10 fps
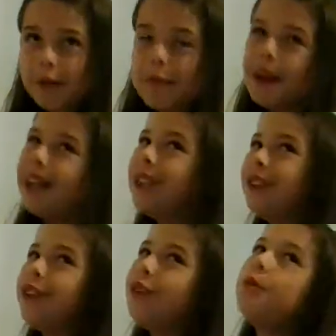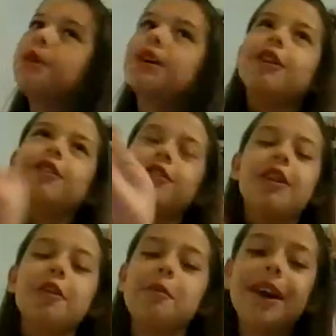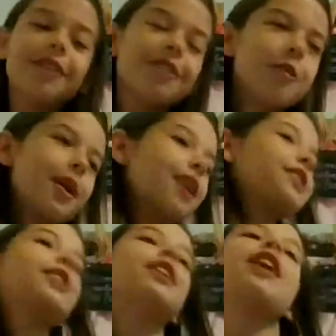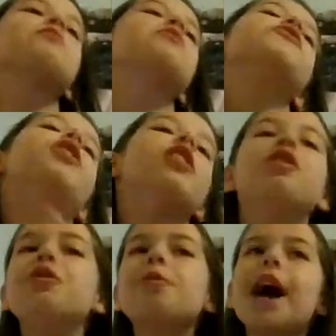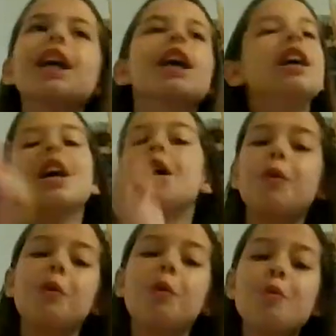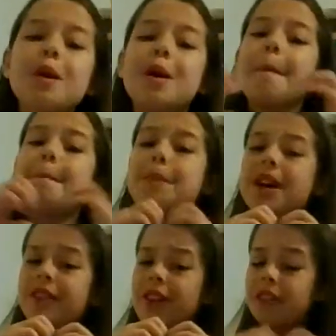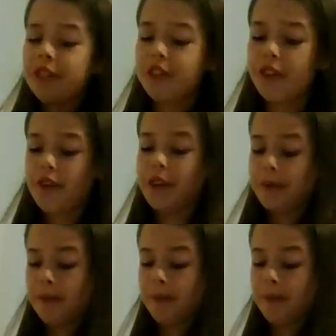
and I will back and give you a text forever.